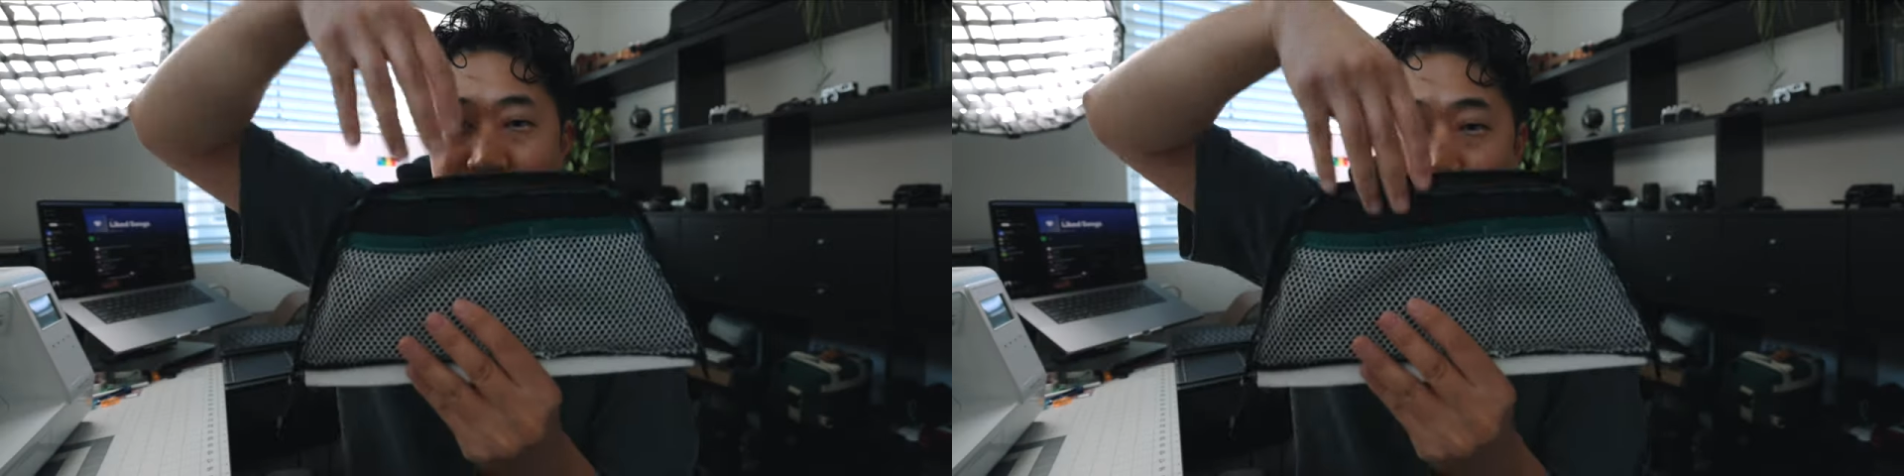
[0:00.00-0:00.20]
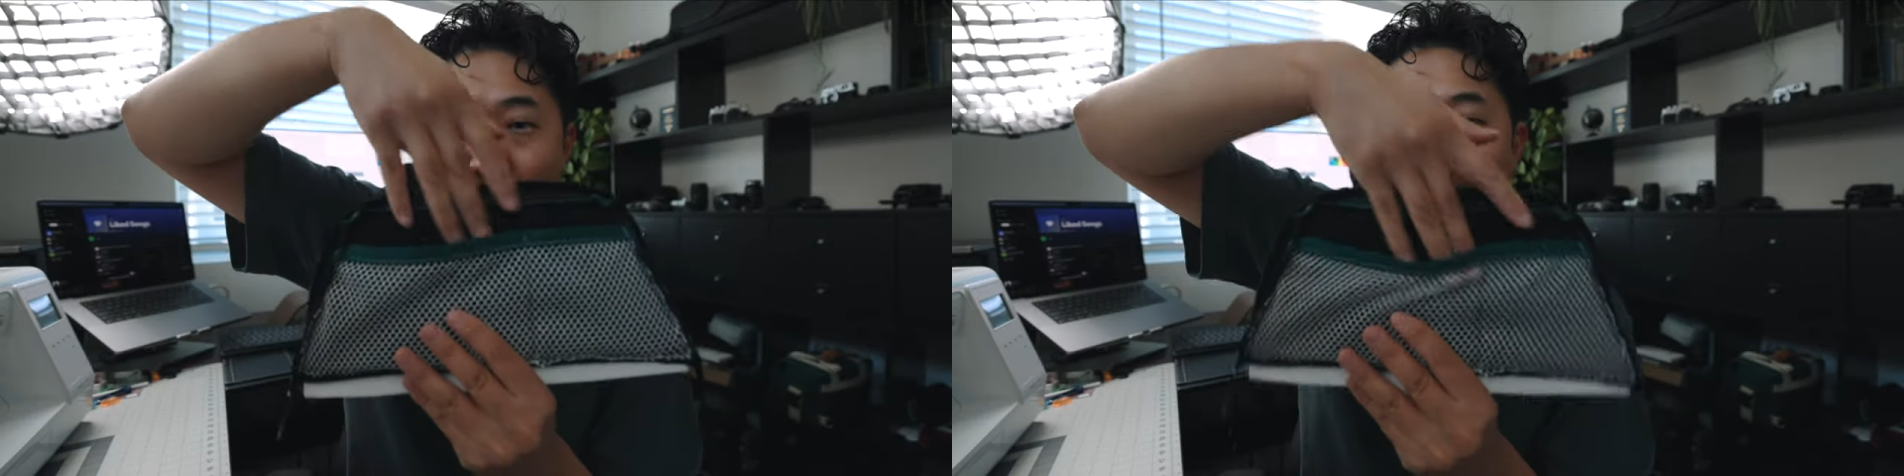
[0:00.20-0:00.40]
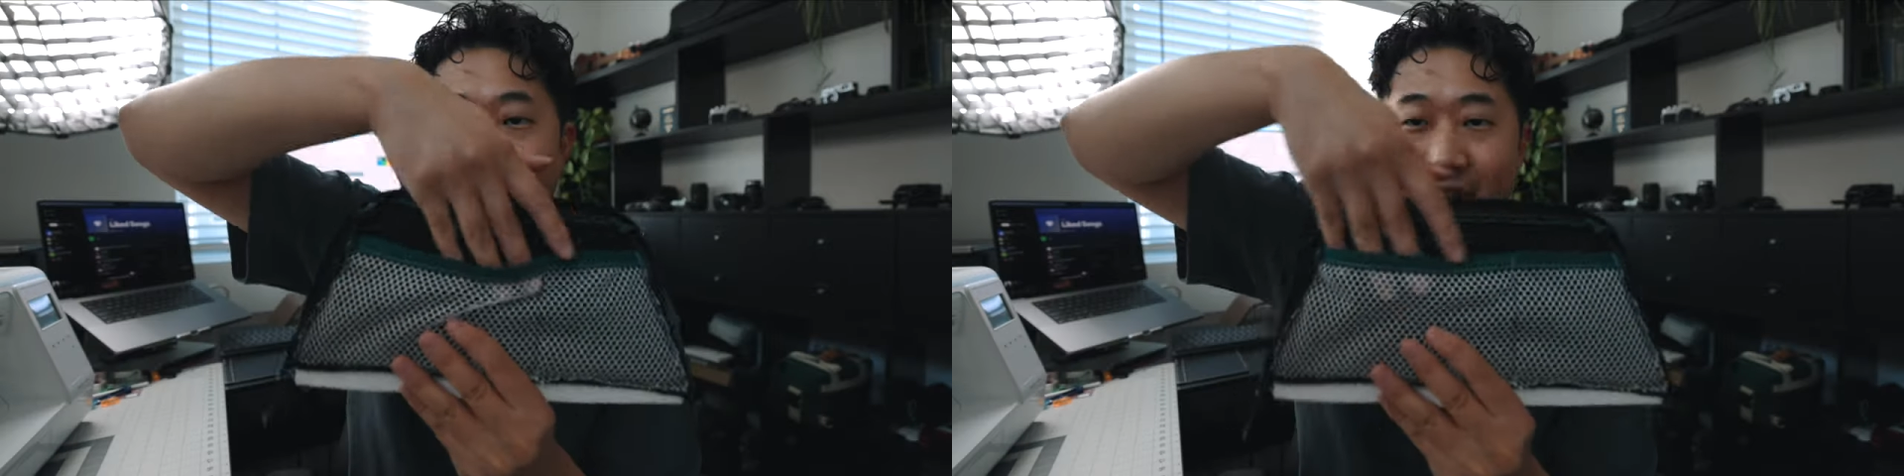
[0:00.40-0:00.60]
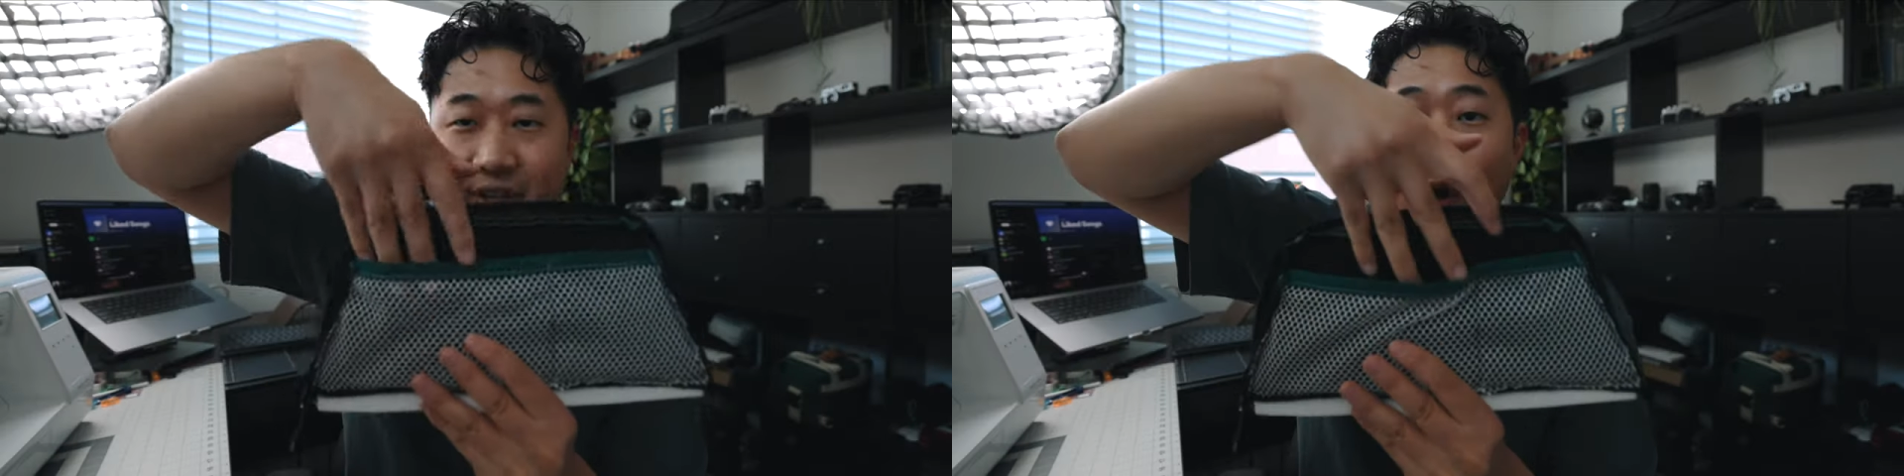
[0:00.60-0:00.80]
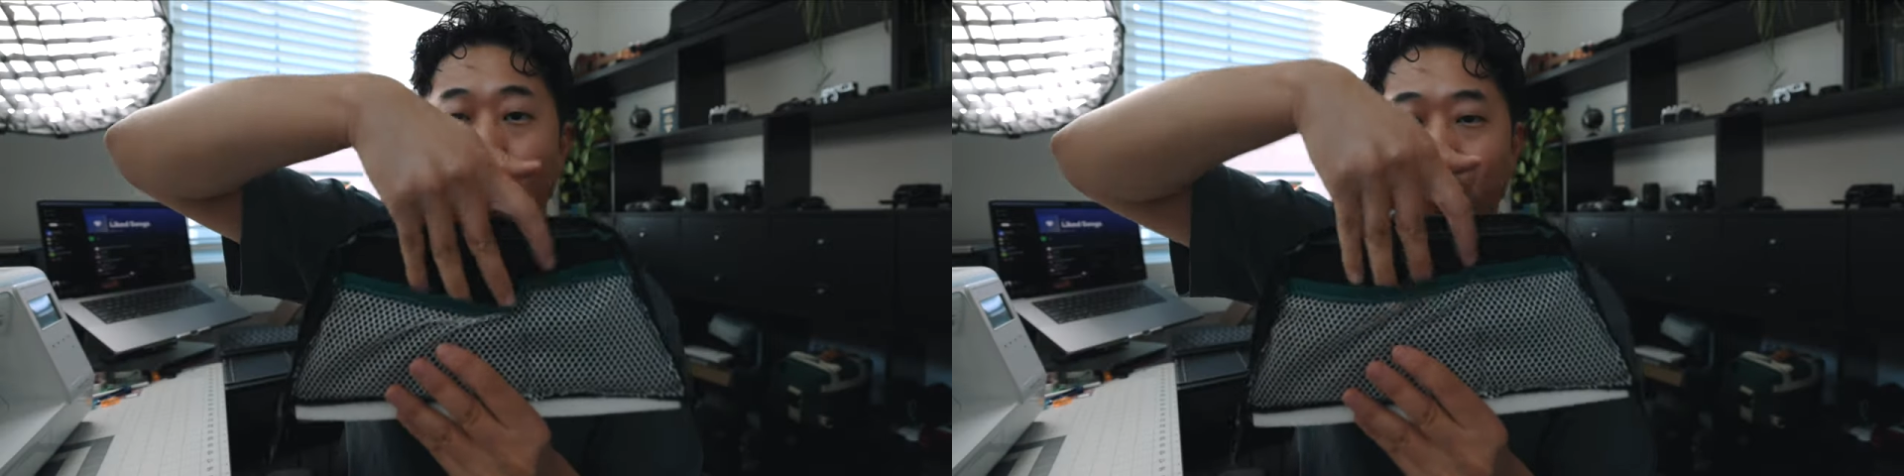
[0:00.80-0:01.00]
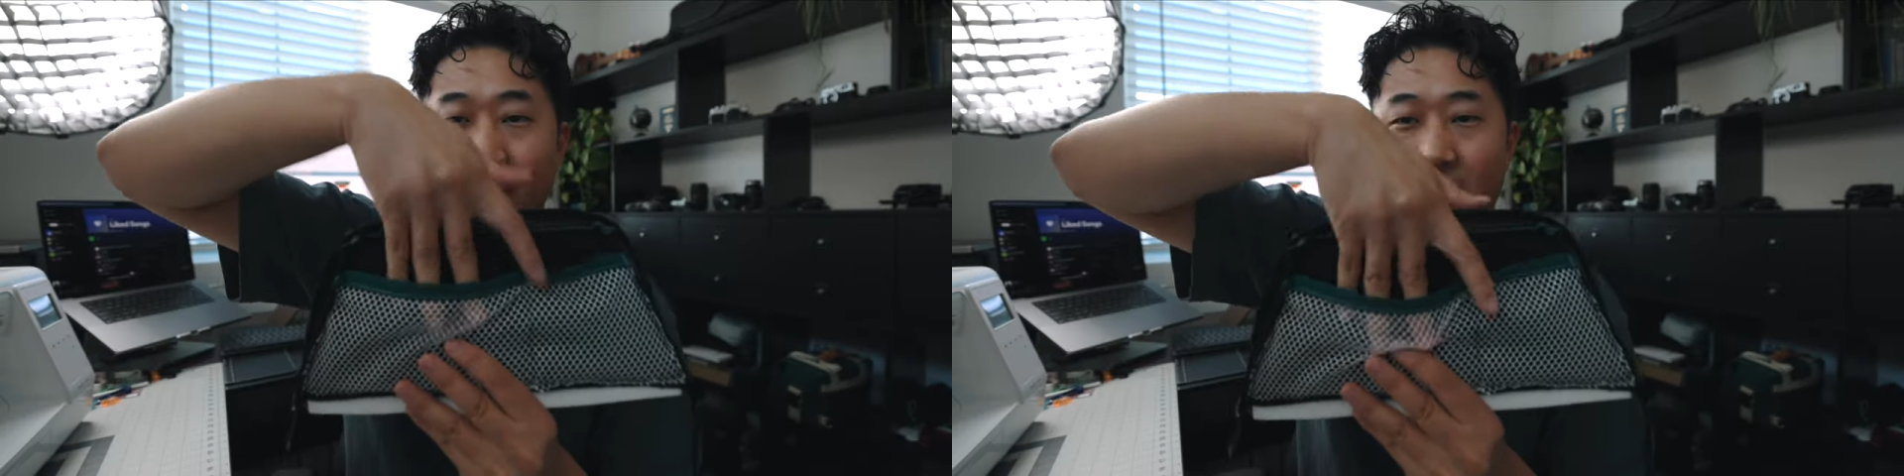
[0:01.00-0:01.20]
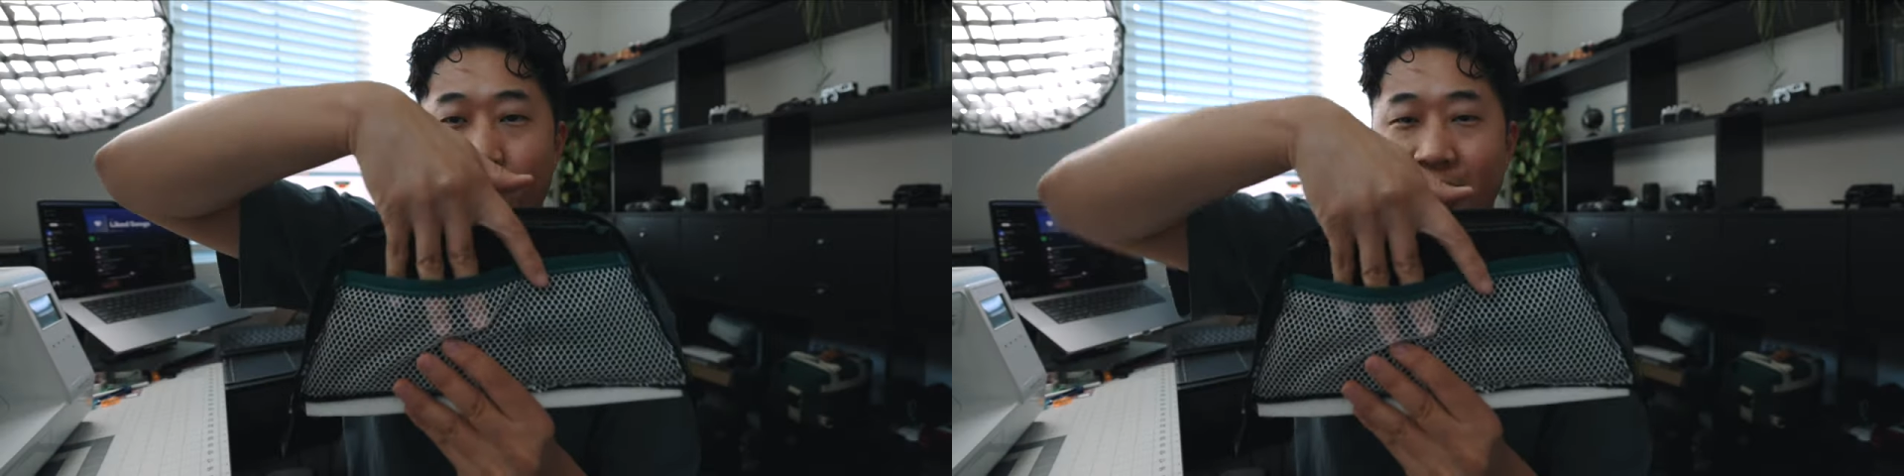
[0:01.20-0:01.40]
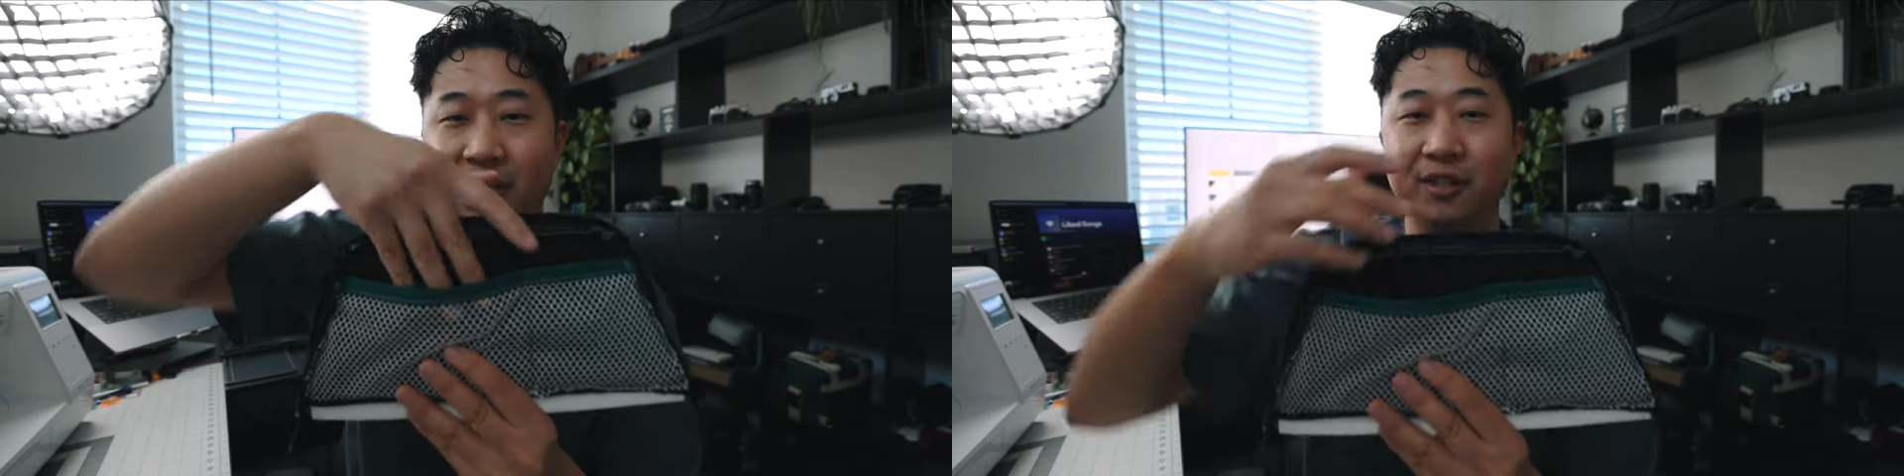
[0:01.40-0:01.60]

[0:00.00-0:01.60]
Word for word: So gravity is holding it in place.